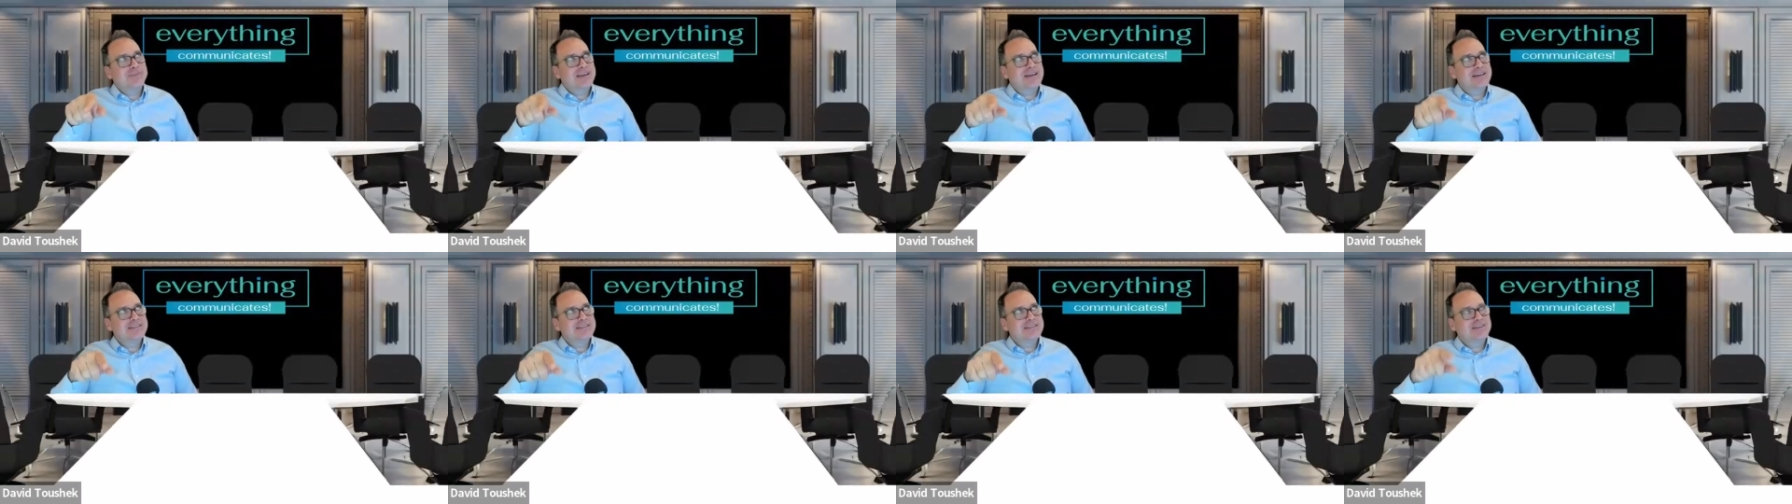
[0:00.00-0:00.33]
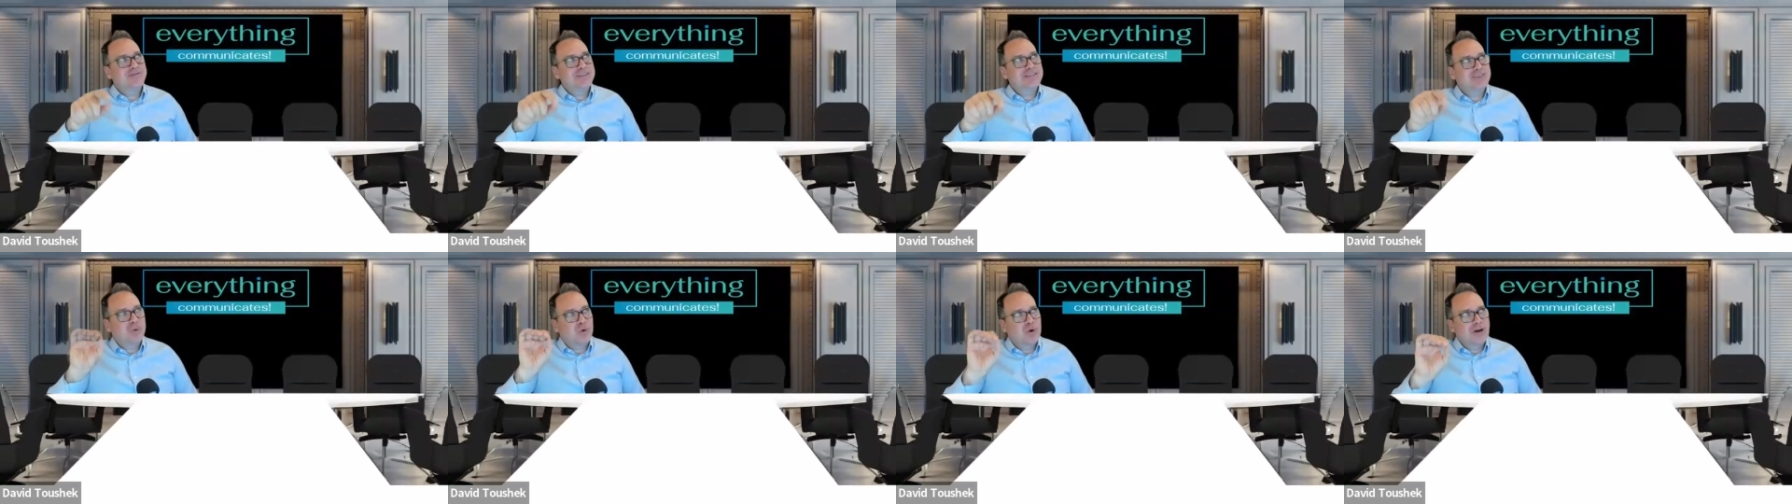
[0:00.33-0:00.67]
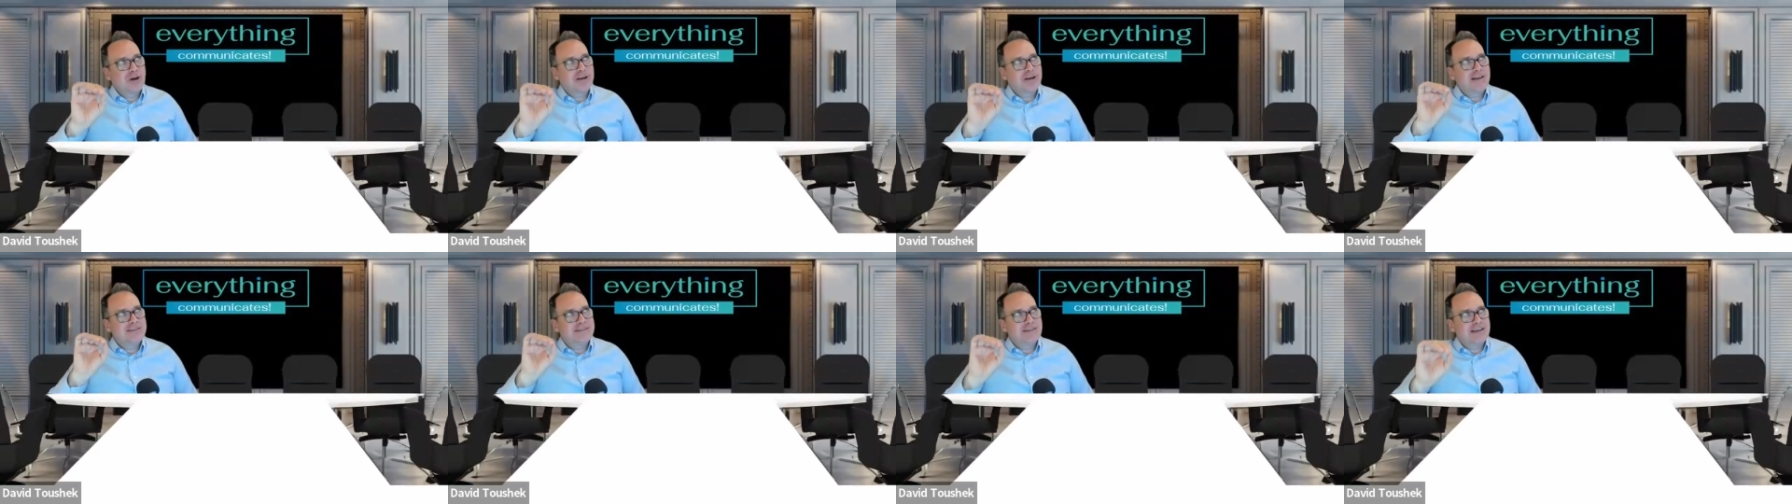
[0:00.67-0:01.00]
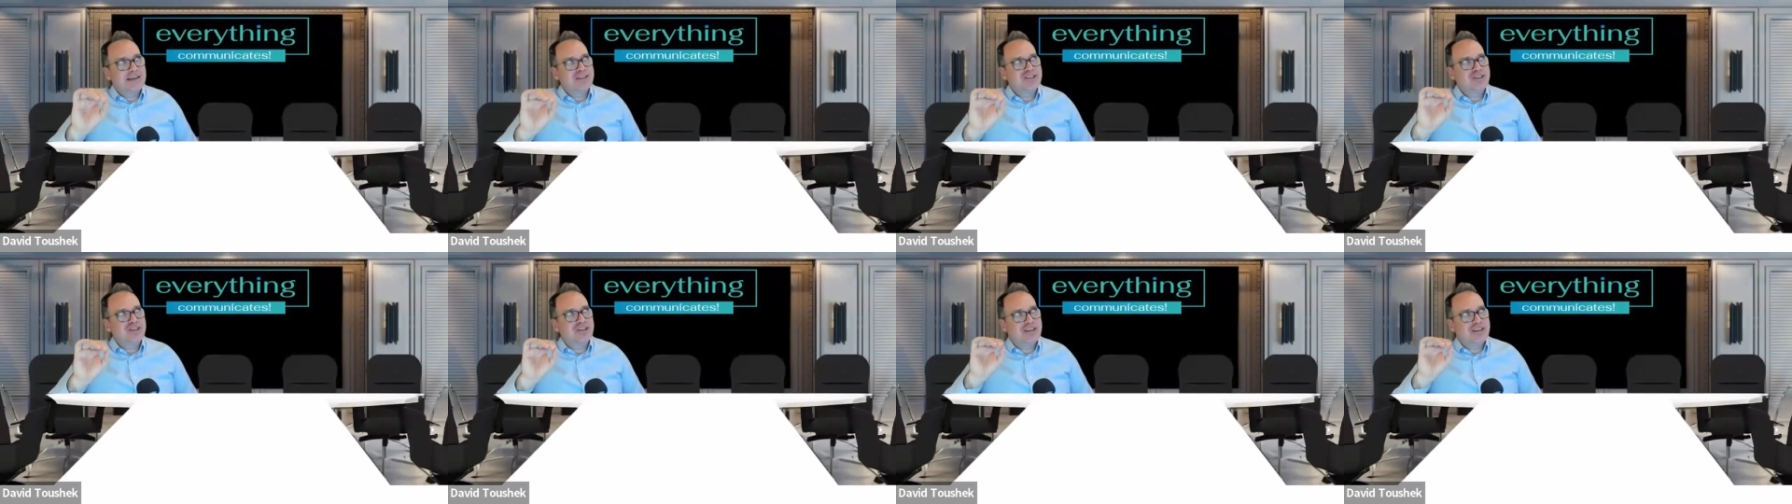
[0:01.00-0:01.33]
Because if your
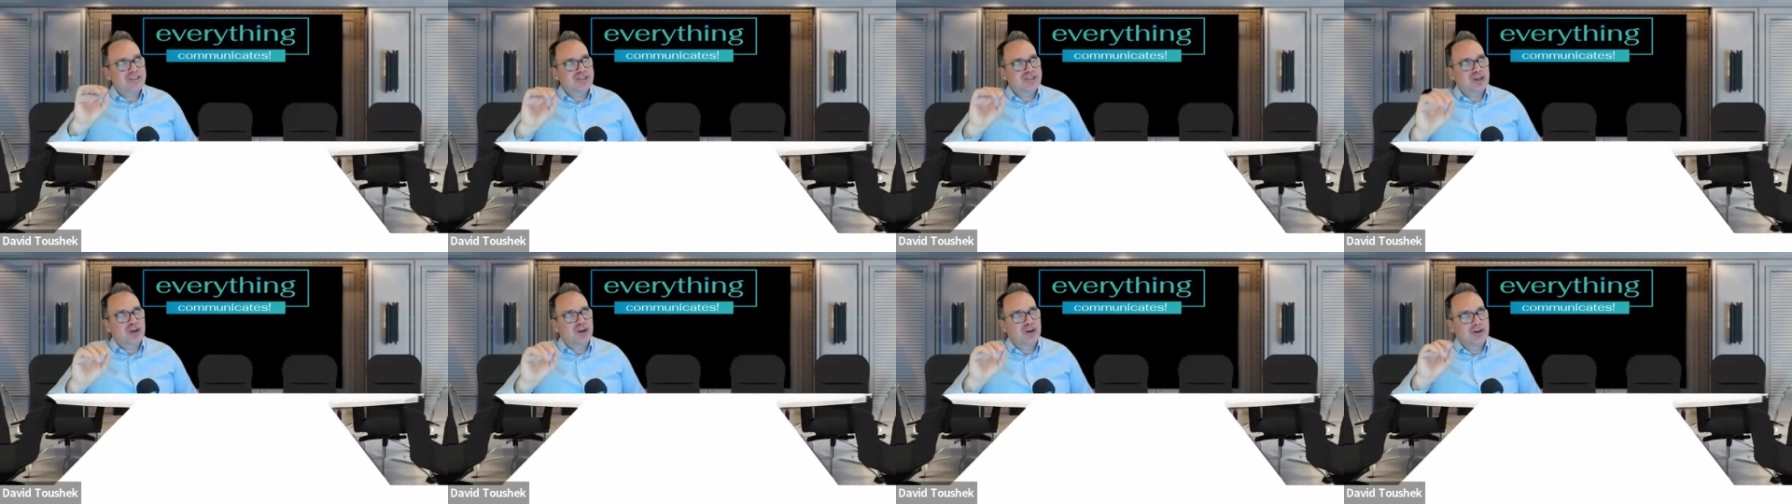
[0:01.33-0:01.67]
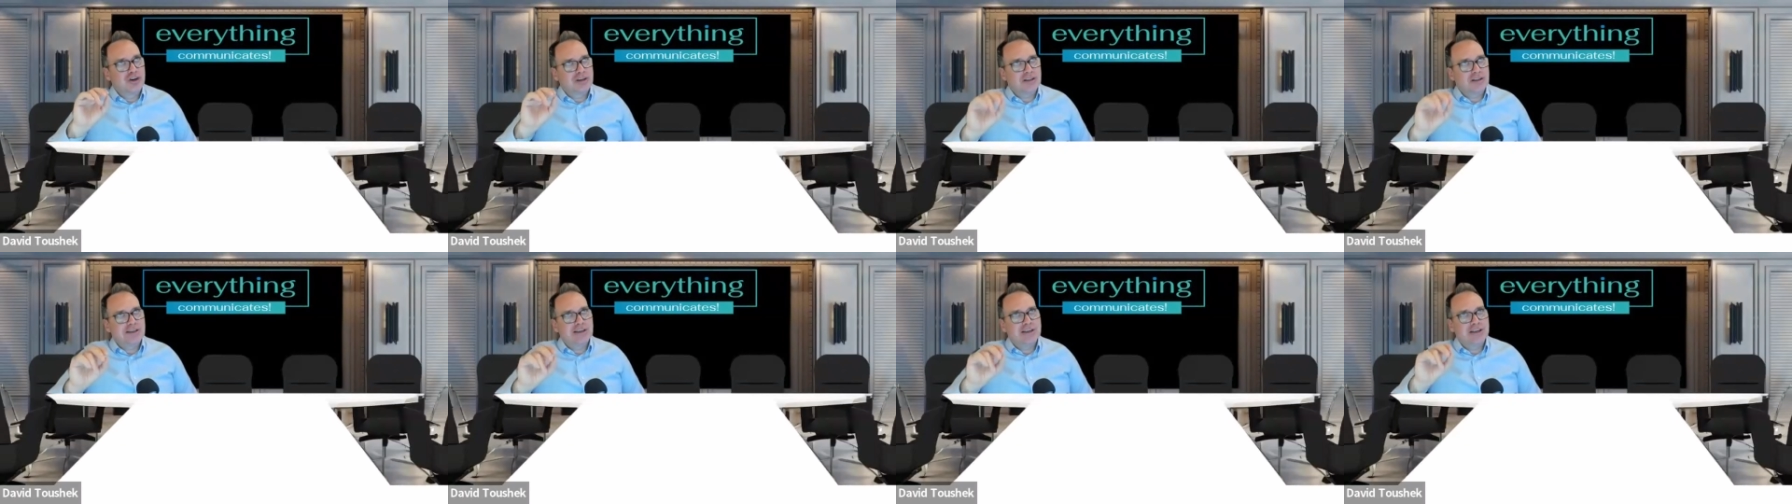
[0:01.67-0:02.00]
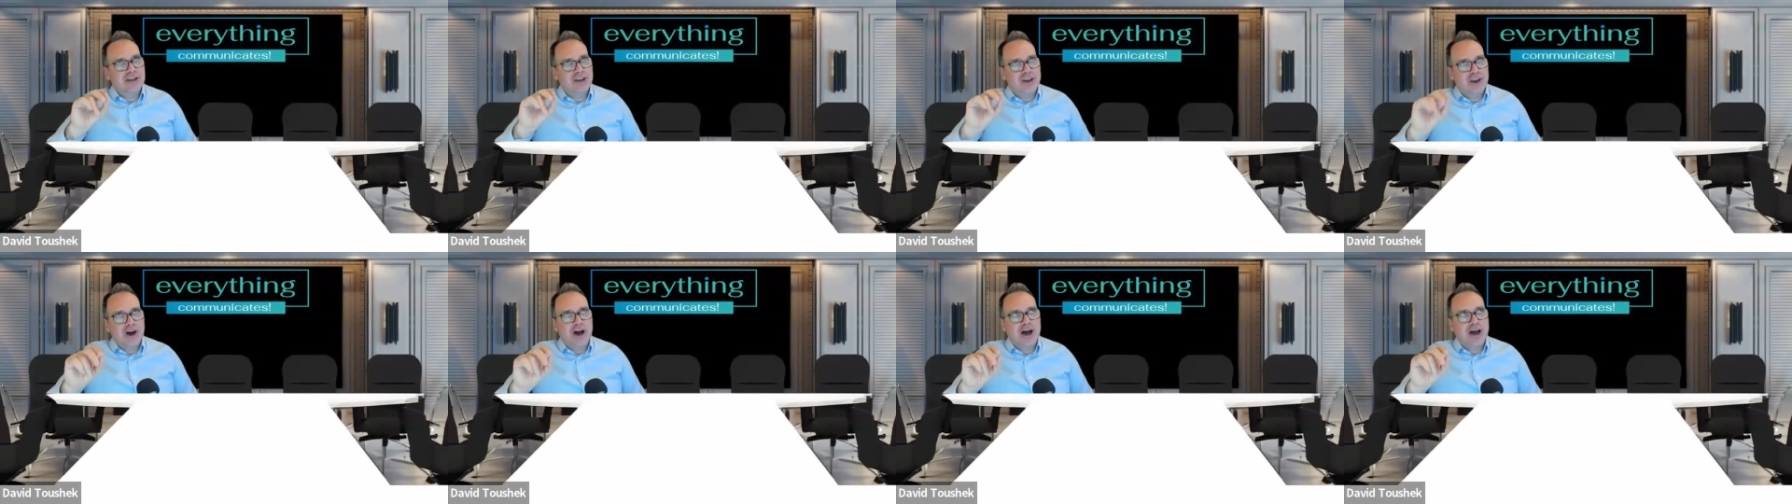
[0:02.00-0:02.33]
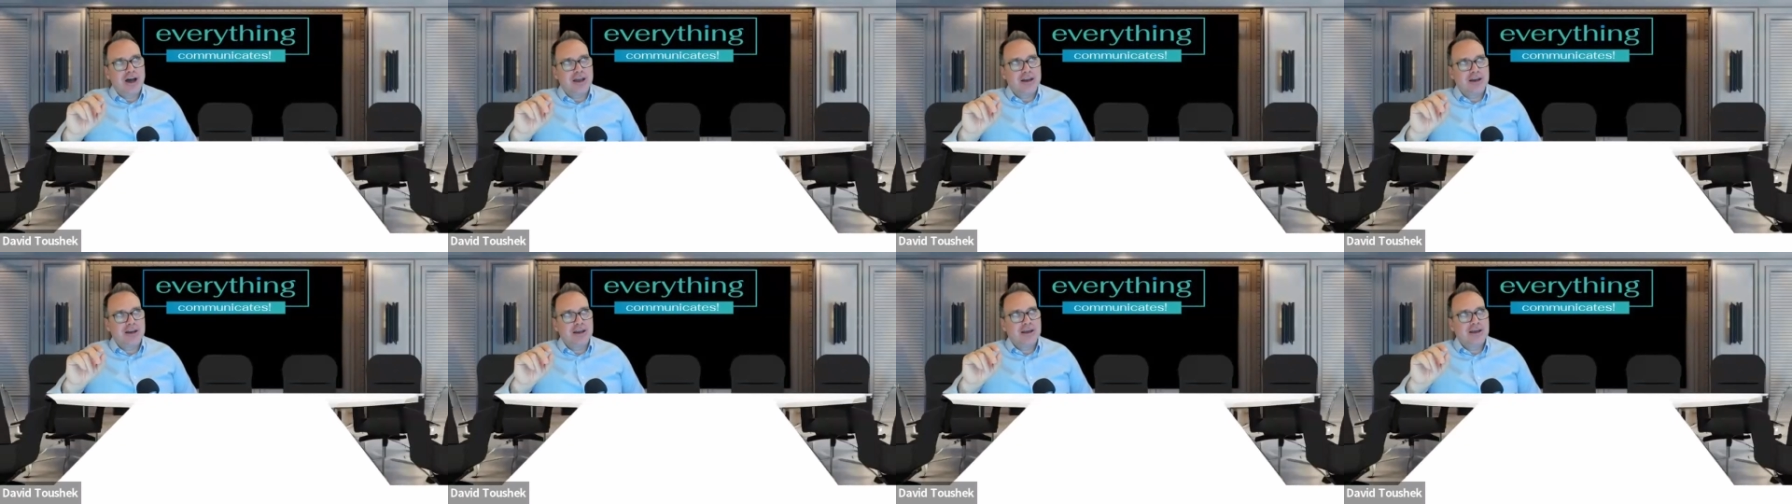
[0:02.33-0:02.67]
organization is currently
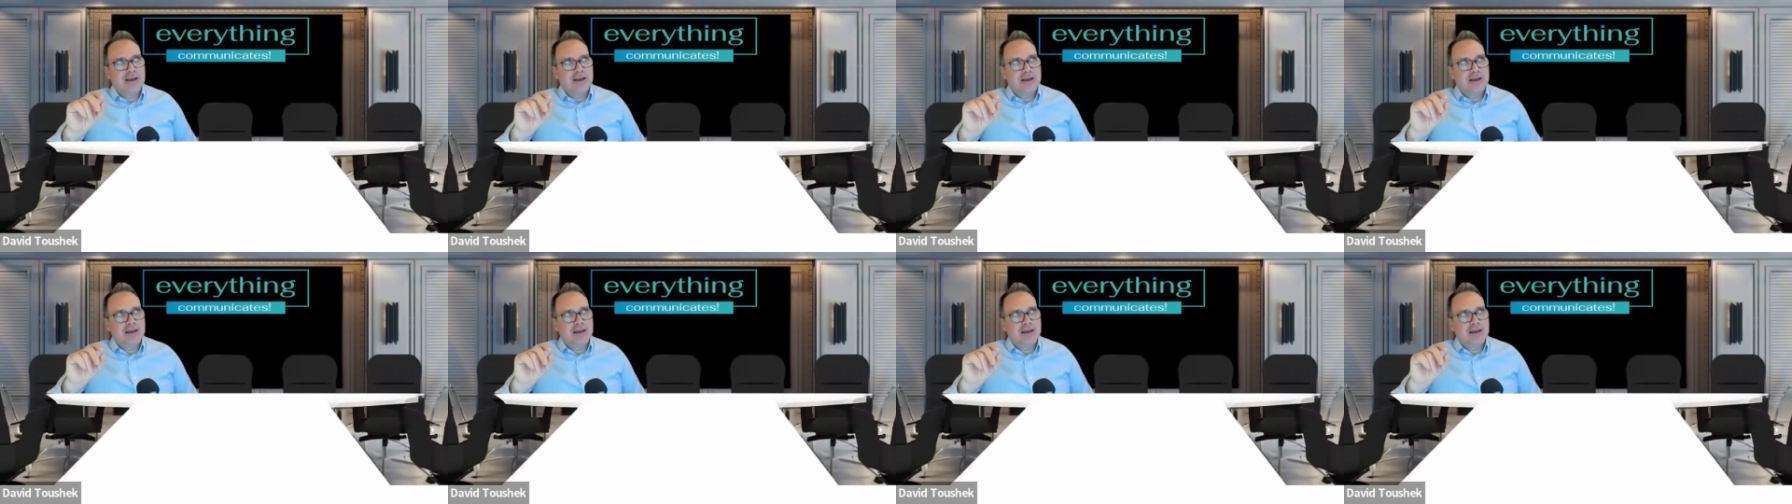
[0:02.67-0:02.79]
not